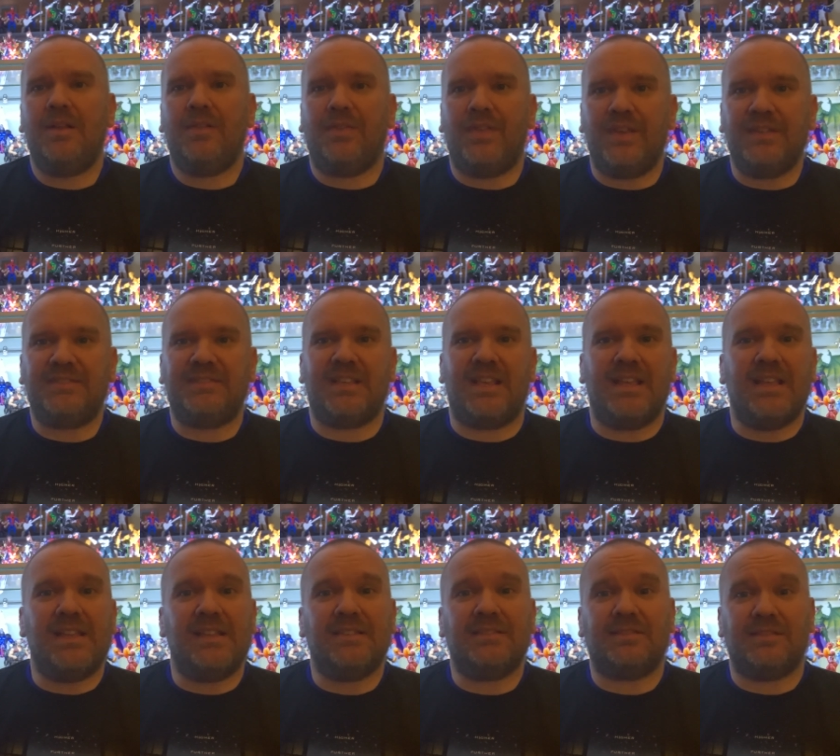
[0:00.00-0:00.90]
This
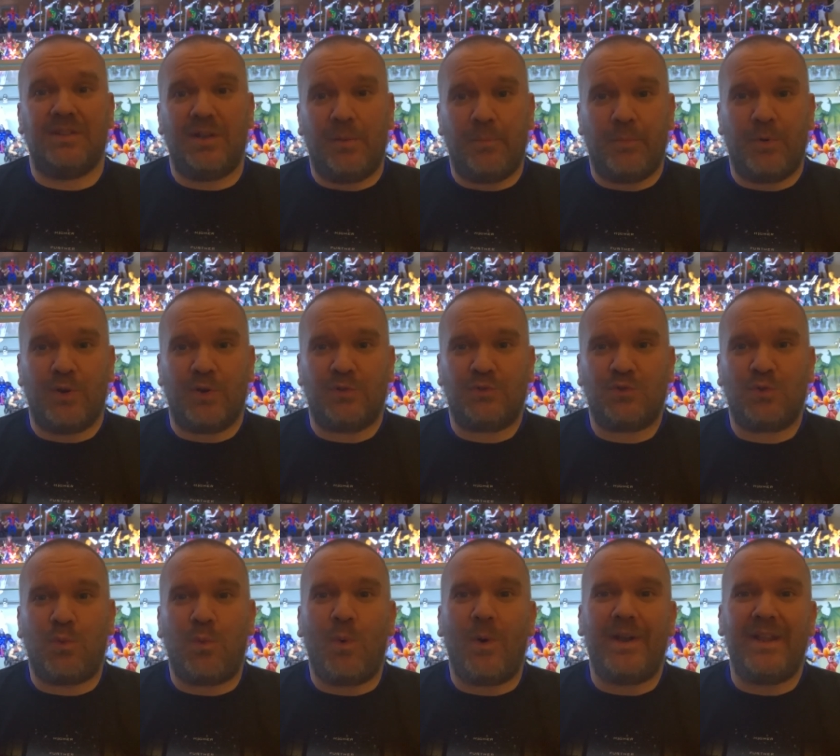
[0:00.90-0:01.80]
is number
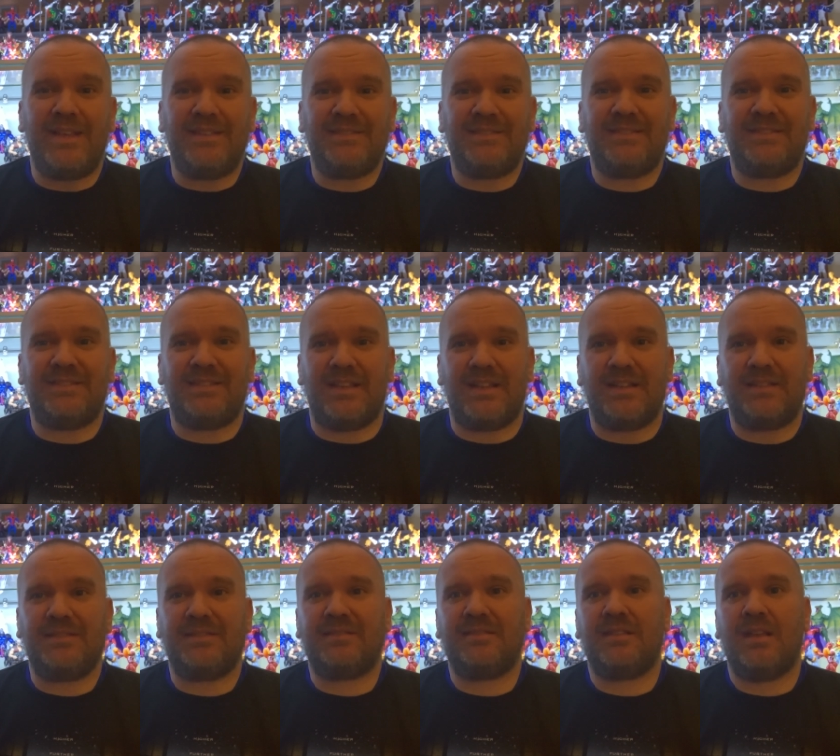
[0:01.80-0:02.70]

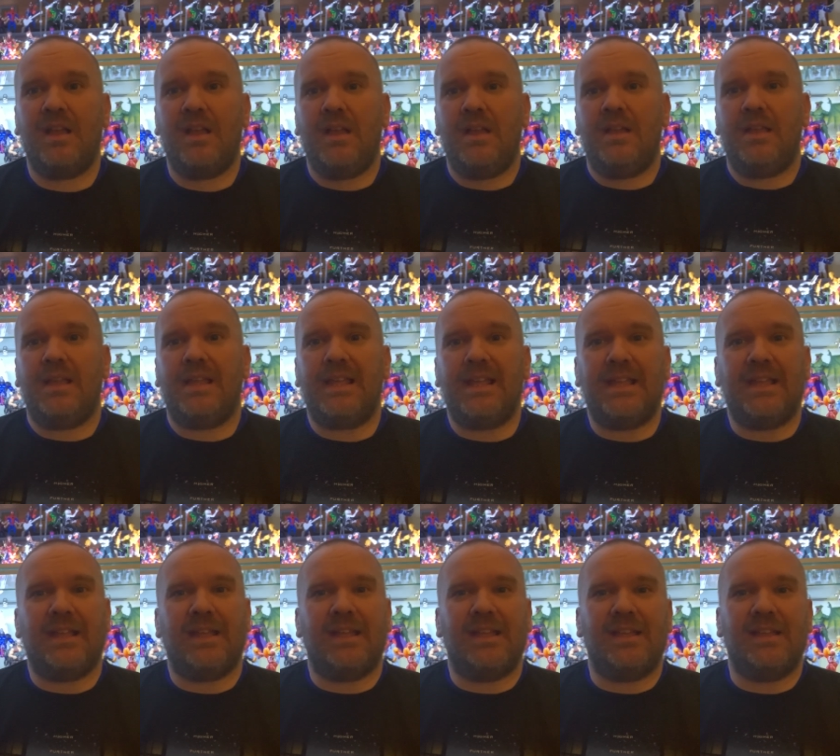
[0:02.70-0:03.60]
twenty-six. He
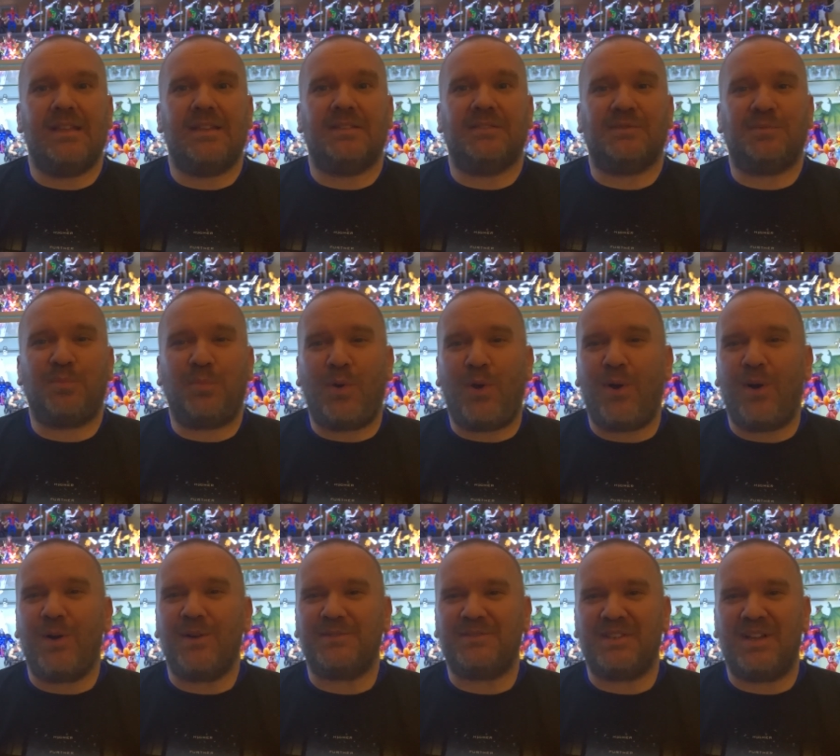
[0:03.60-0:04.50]
is
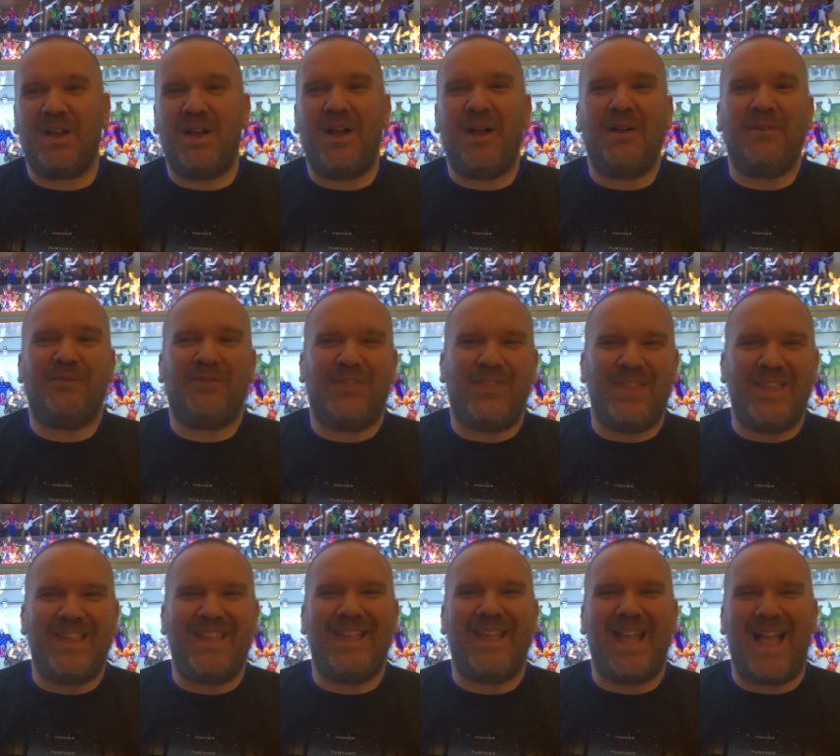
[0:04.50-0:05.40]
part of
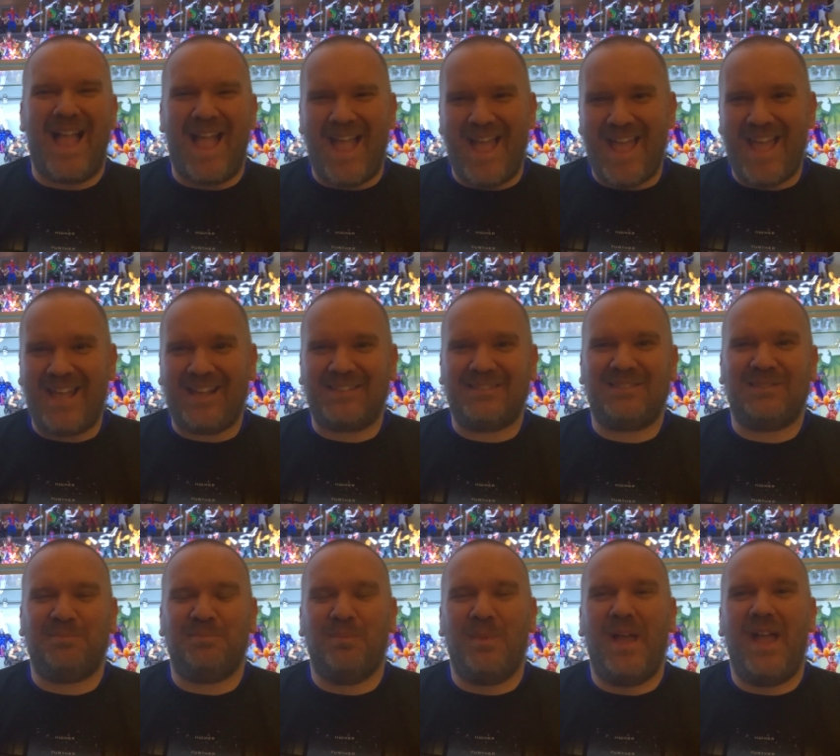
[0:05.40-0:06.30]
the
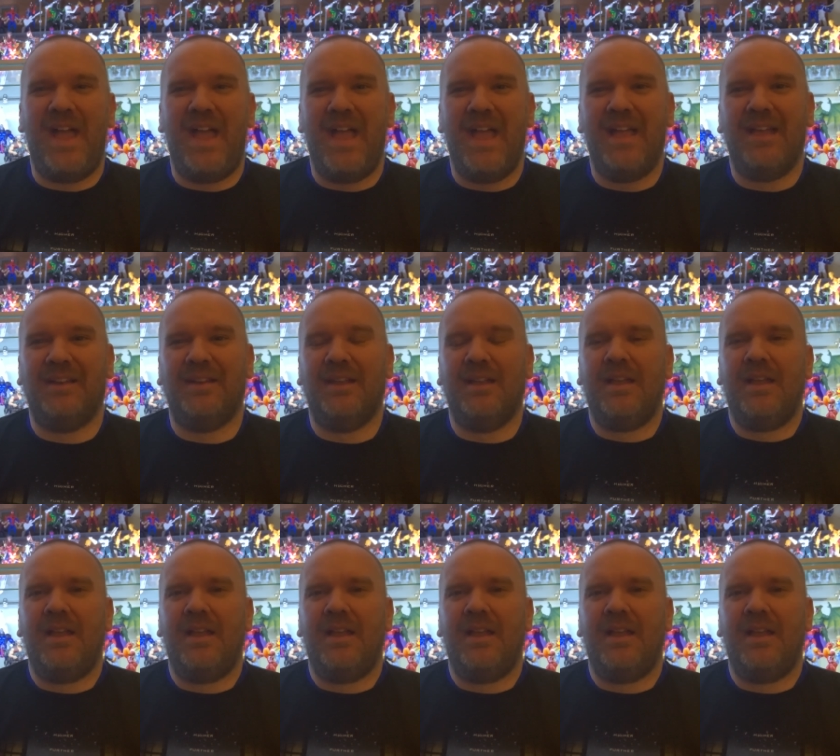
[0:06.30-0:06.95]
X-Men,